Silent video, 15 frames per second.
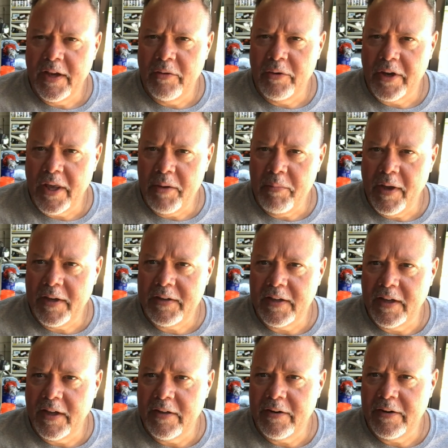we'll get it back
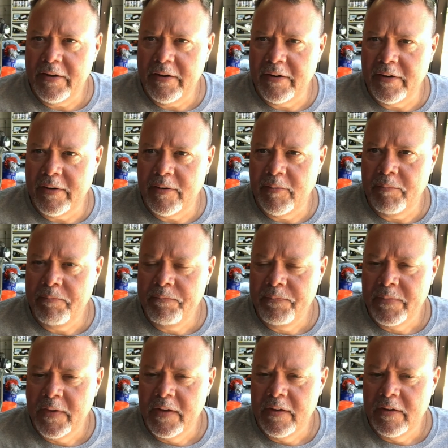together.
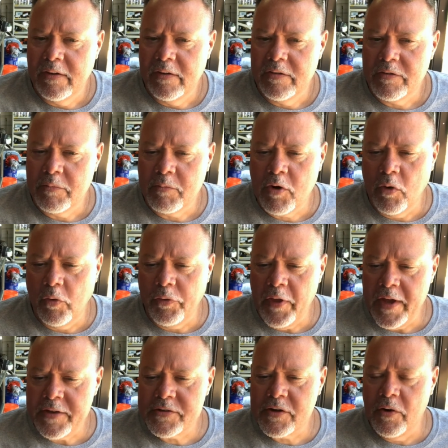Some cool
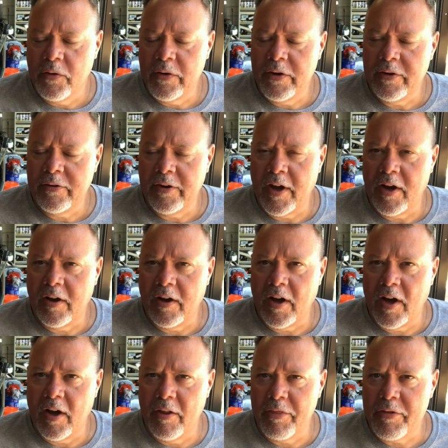things going on.
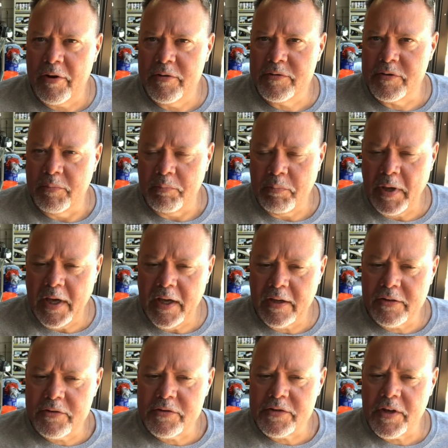I'll throw some
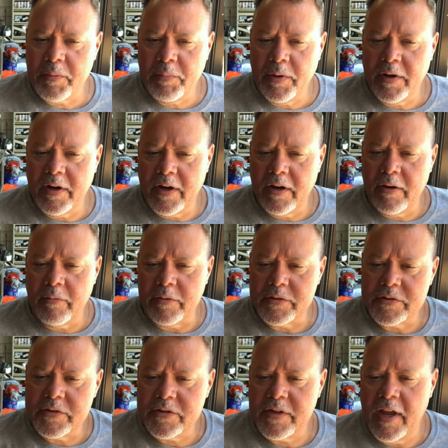pictures up here.
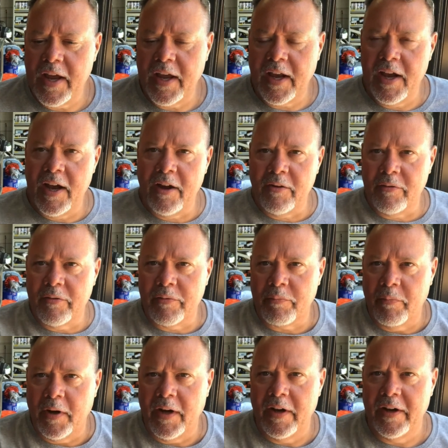Was hanging out with
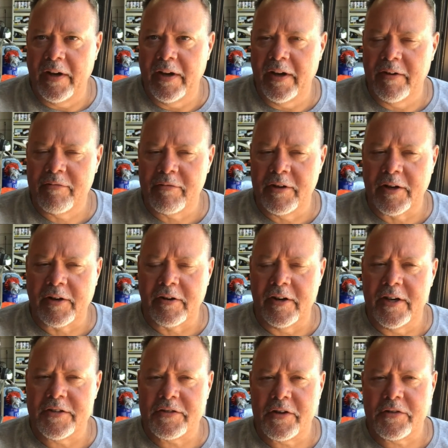my friend
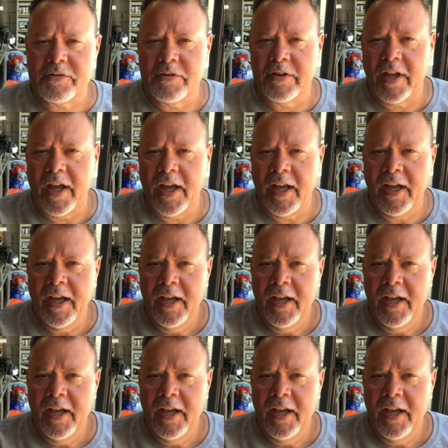Chris yesterday,